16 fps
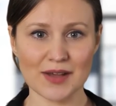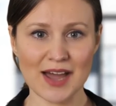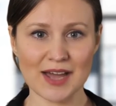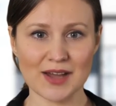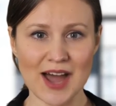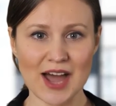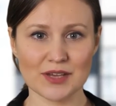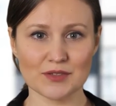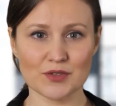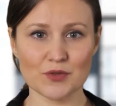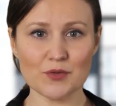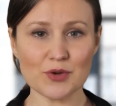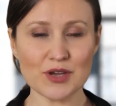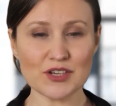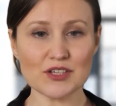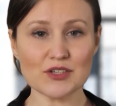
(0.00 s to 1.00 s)
enhance your
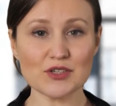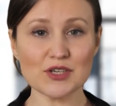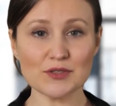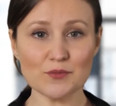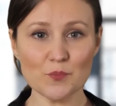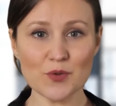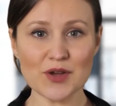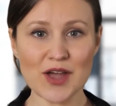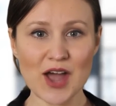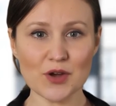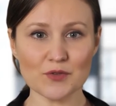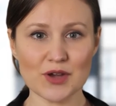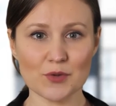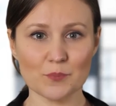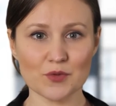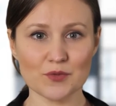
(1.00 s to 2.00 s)
relationships with
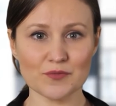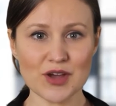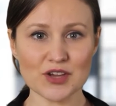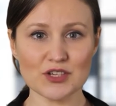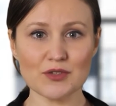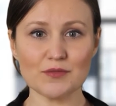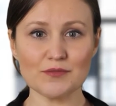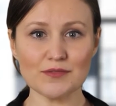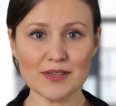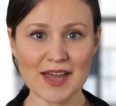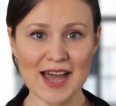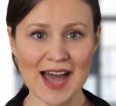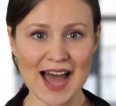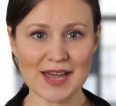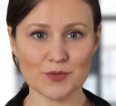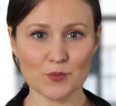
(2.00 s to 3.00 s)
healthcare professionals,
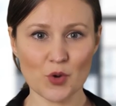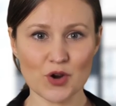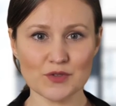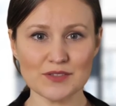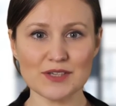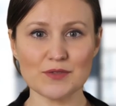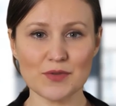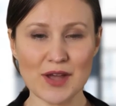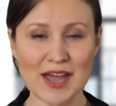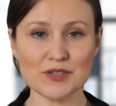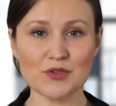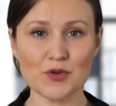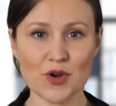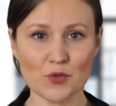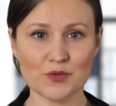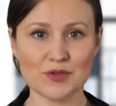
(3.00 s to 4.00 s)
as well as advance
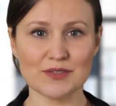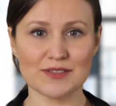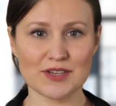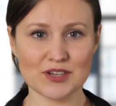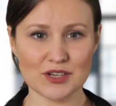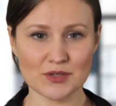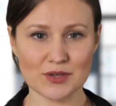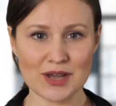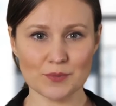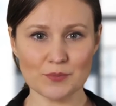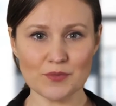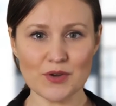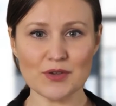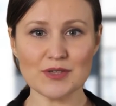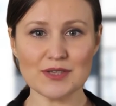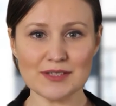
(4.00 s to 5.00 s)
your organization
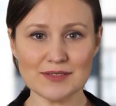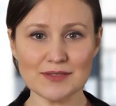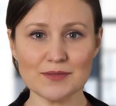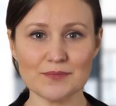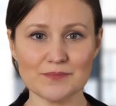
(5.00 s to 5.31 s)
capabilities.